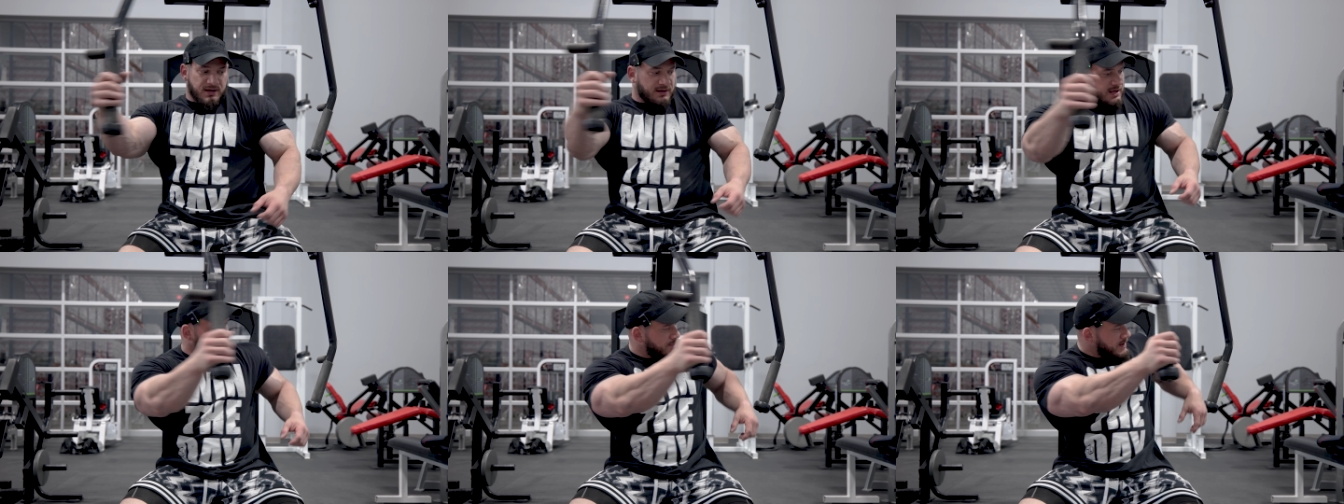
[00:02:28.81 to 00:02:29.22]

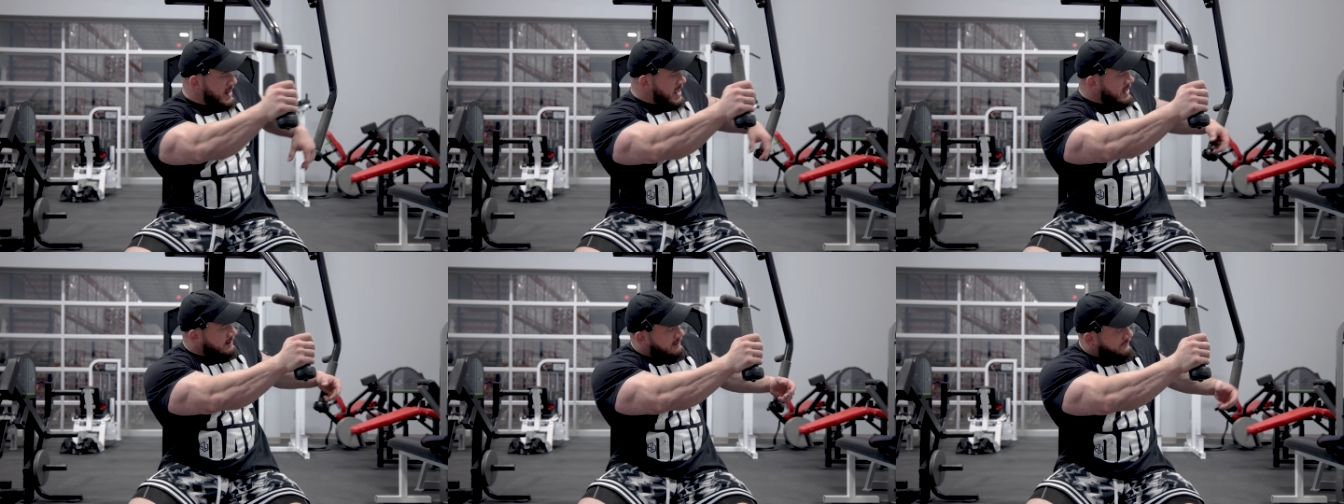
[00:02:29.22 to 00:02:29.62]
can keep an
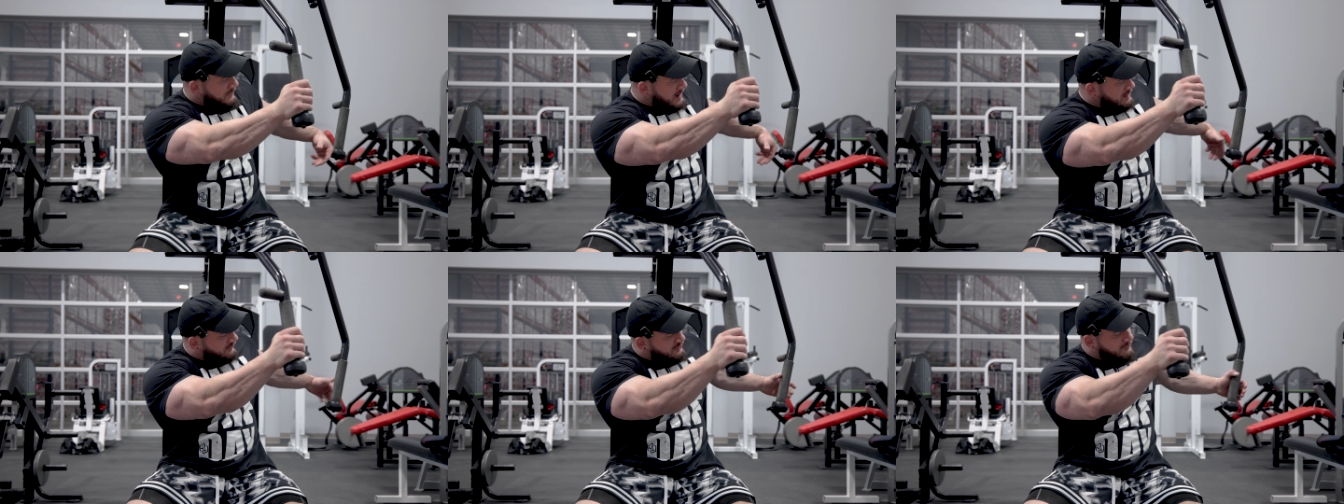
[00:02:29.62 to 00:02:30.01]
active
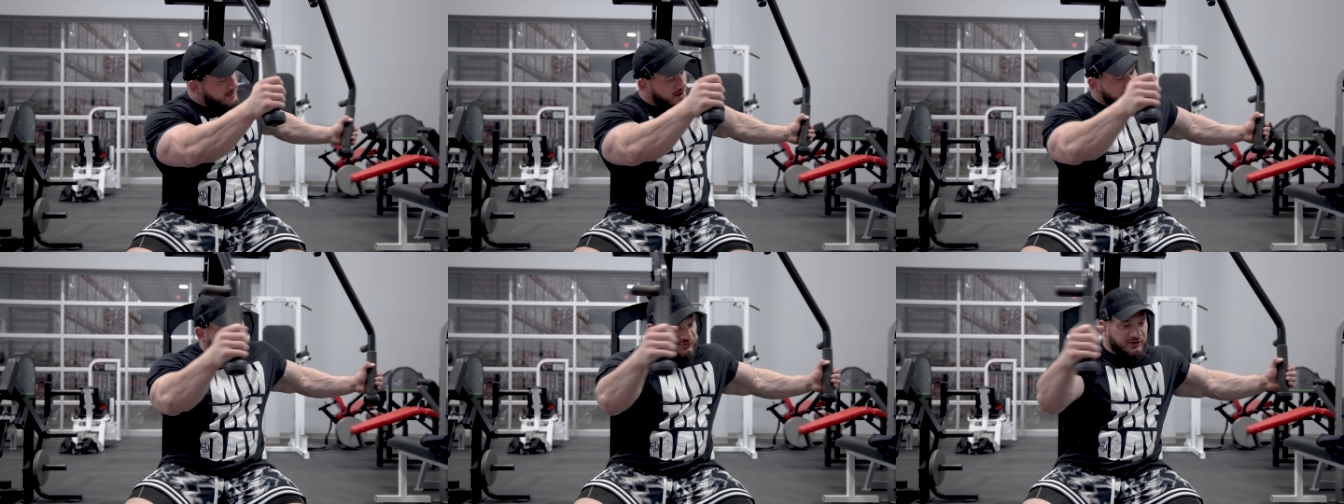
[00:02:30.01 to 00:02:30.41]
range of
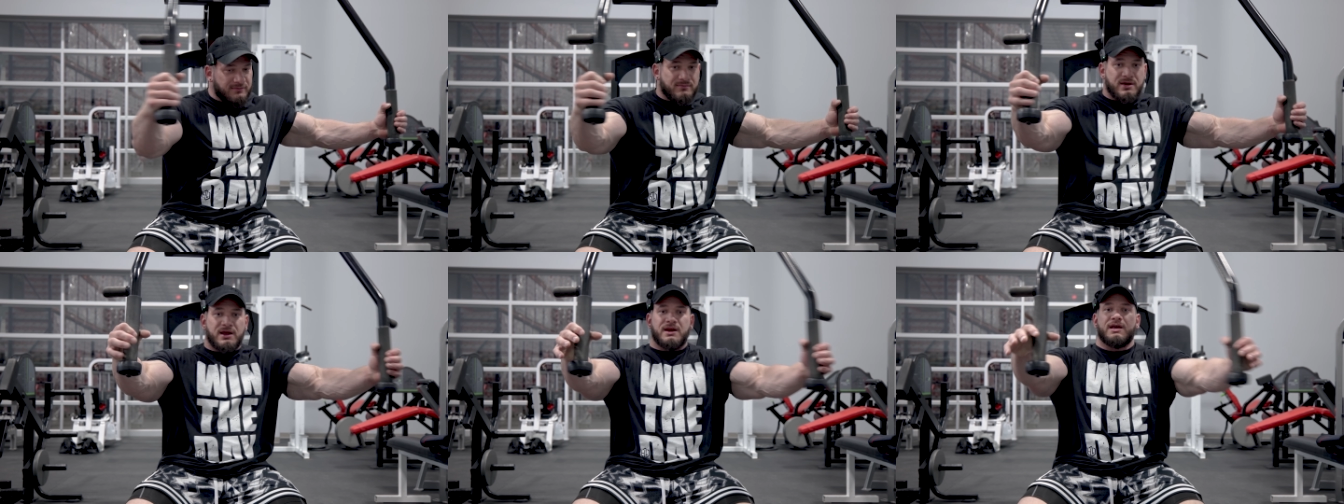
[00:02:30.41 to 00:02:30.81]

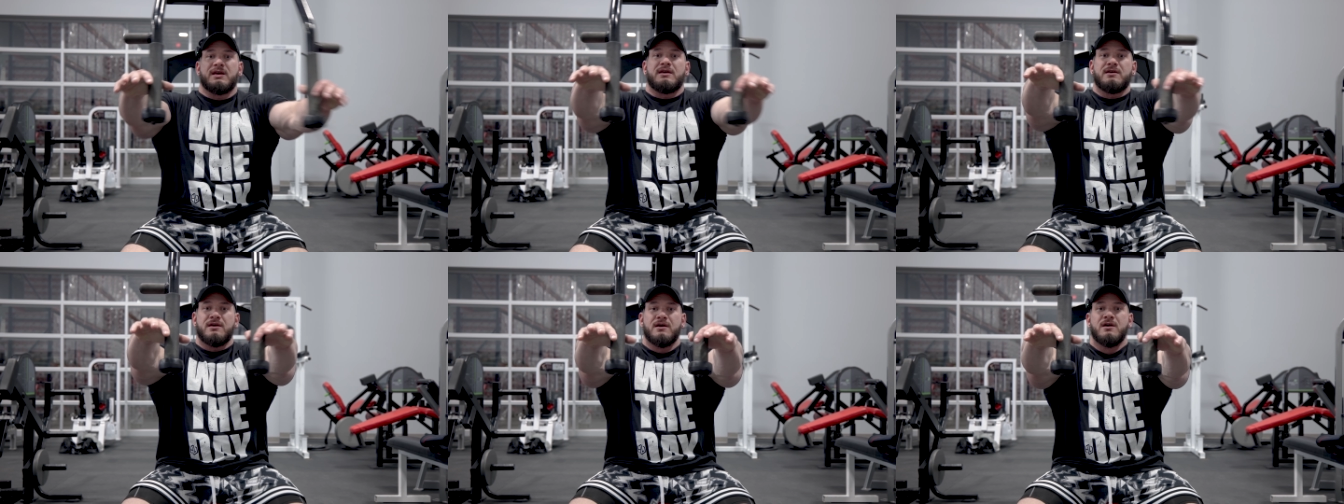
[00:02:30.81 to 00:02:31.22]
motion,
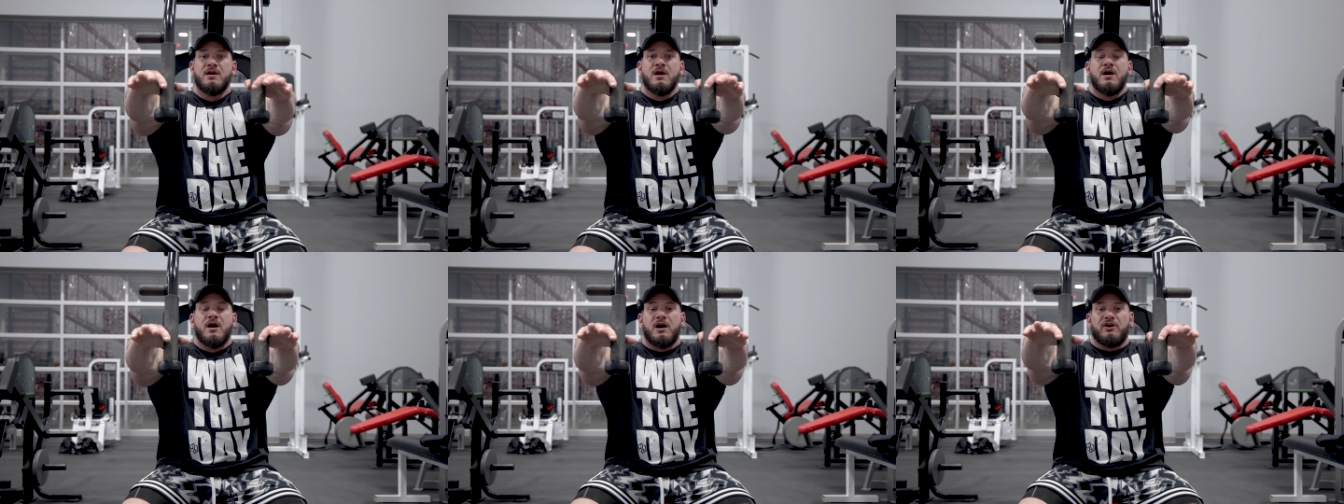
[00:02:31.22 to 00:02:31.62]
meaning
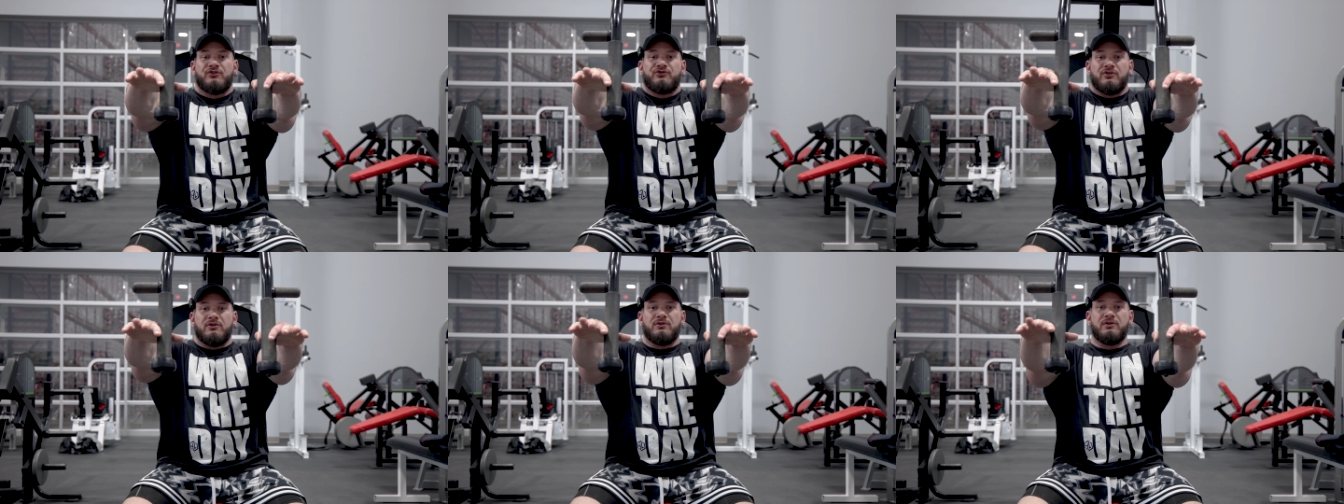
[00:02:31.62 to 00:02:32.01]
our
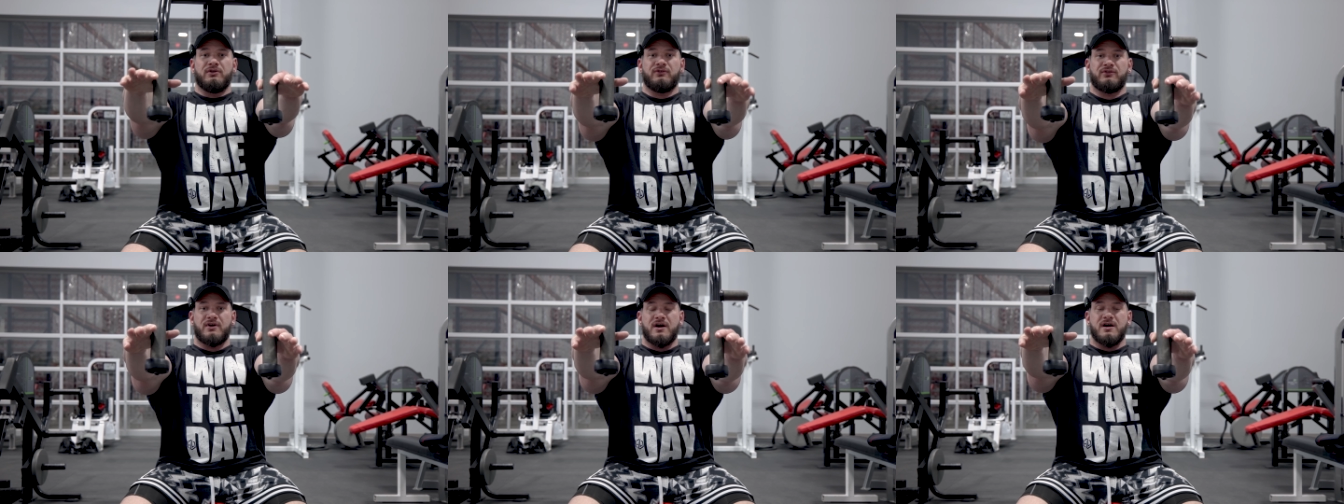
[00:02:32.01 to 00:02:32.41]

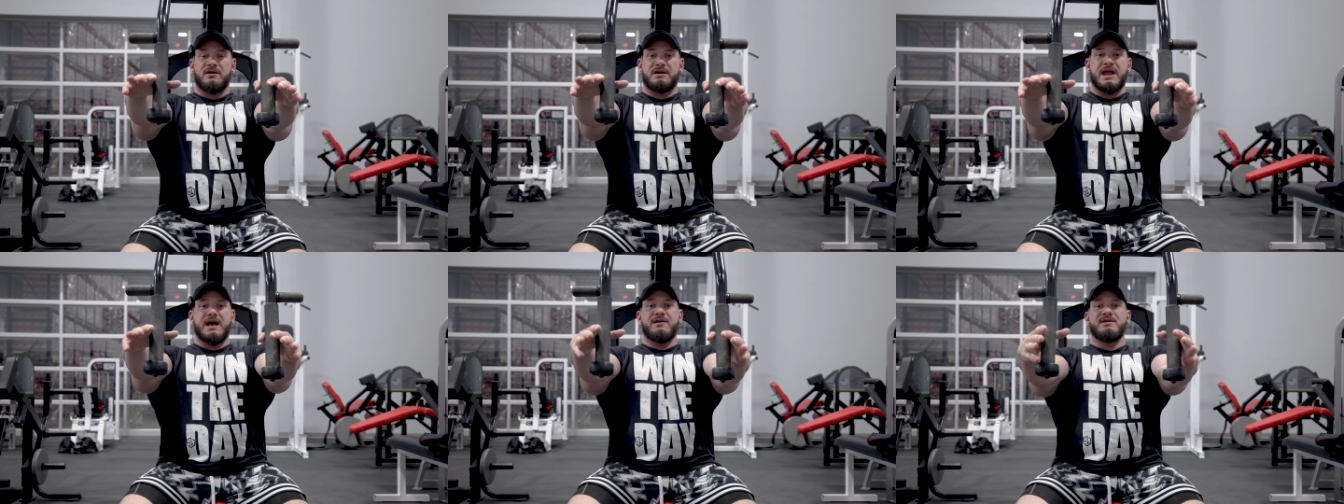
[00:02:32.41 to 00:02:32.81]
shoulders
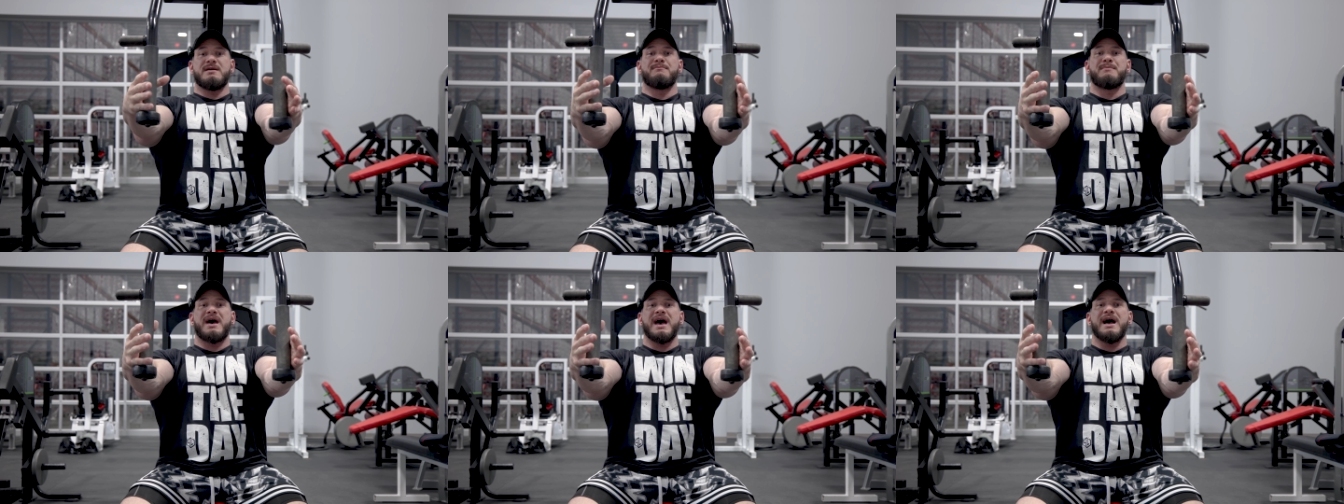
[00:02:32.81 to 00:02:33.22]
are down
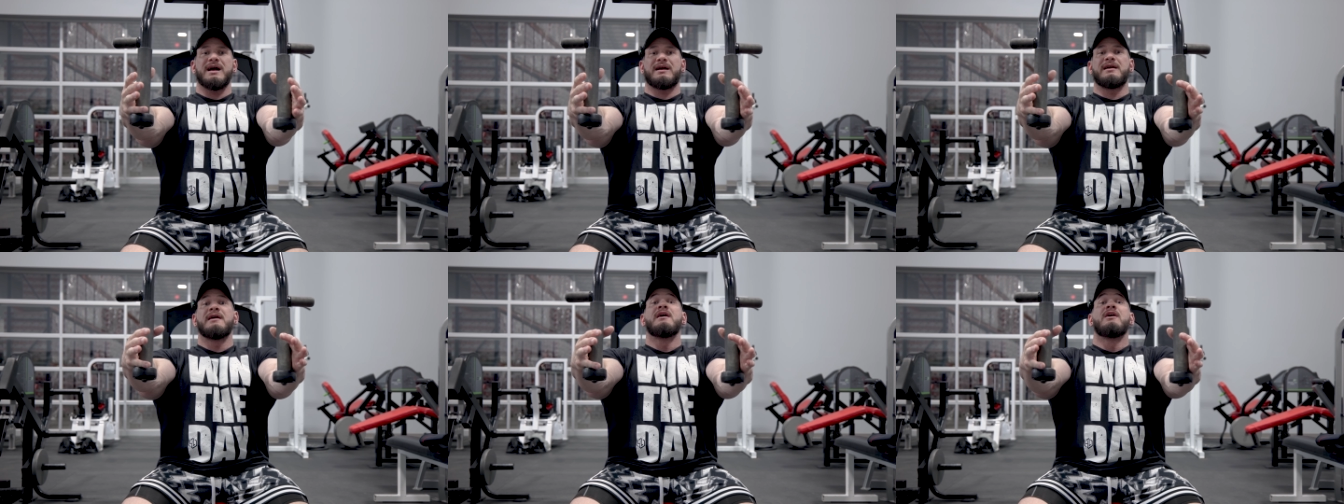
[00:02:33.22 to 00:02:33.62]
and
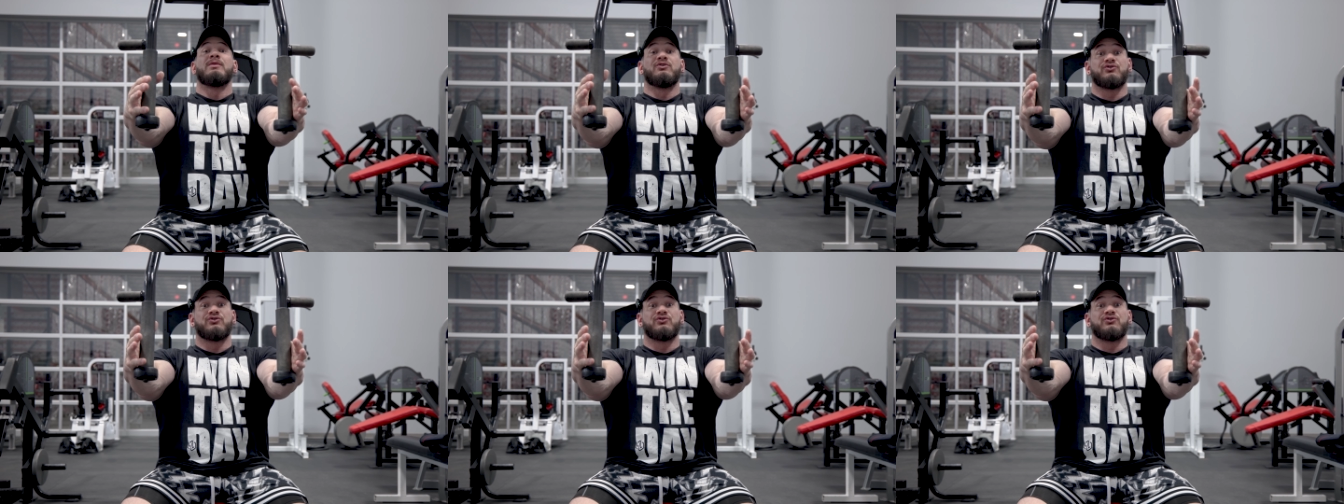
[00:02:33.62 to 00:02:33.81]
back.